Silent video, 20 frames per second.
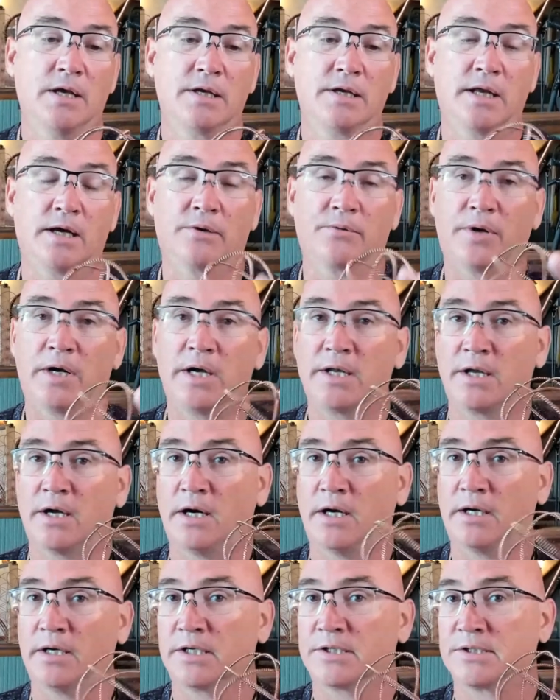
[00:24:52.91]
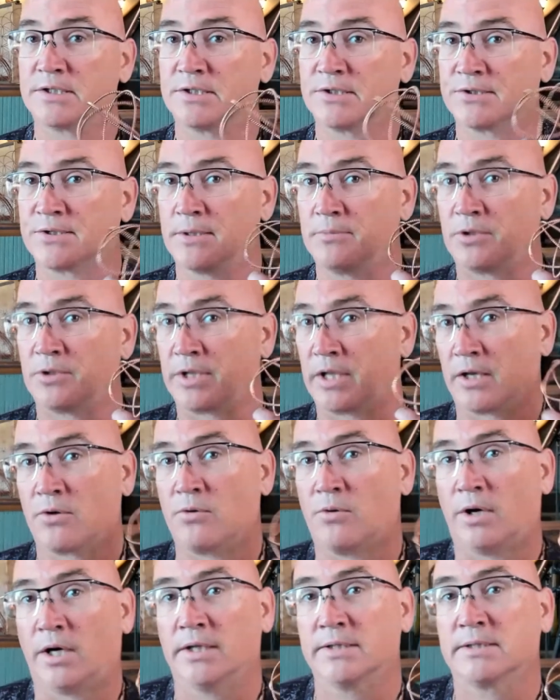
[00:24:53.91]
Now, radionics is simply a
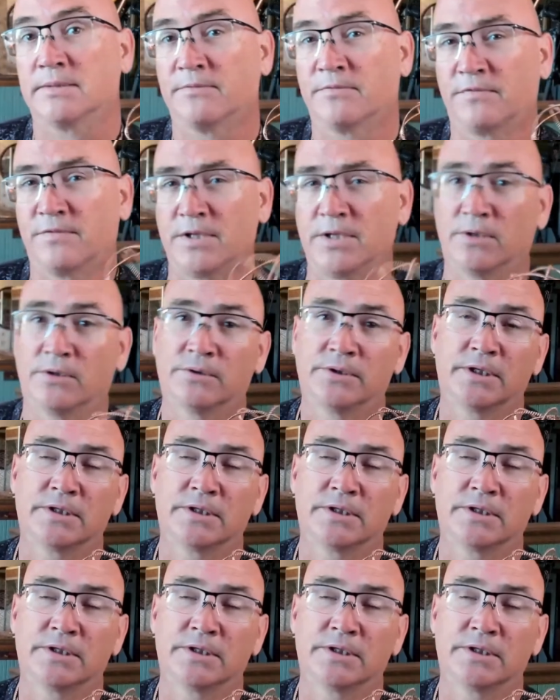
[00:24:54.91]
quantum field.